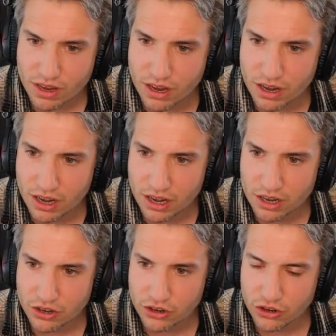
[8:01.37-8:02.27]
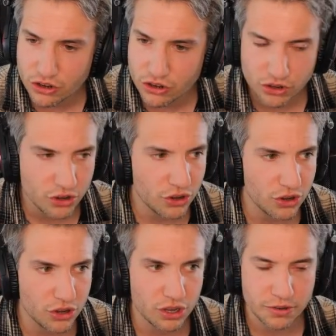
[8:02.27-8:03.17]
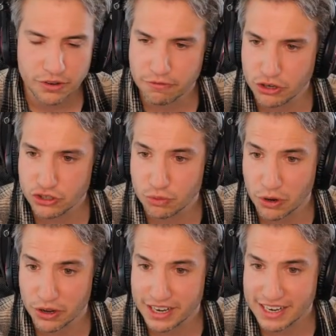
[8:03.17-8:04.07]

The first one